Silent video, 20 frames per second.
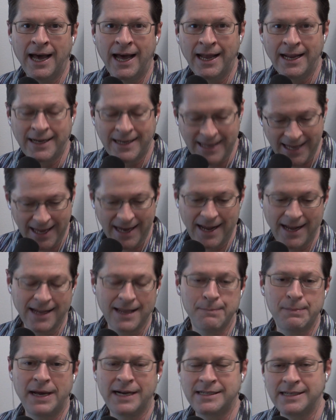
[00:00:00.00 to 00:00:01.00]
I cannot
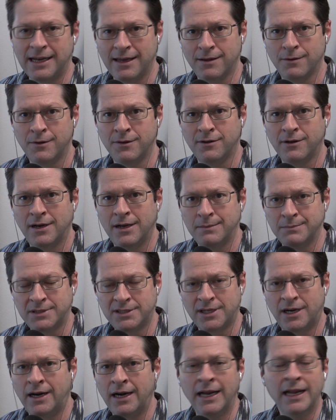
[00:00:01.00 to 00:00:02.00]
get back together with you. I am
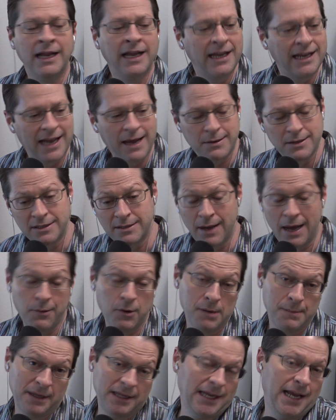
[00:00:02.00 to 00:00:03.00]
sorry. And that was that
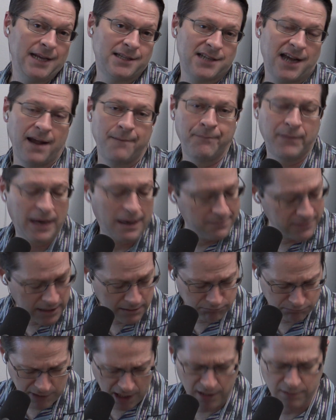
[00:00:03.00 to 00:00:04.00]
would have been the eighth time. And I was
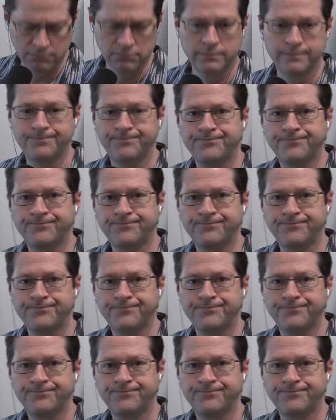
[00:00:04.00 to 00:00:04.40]
like, done.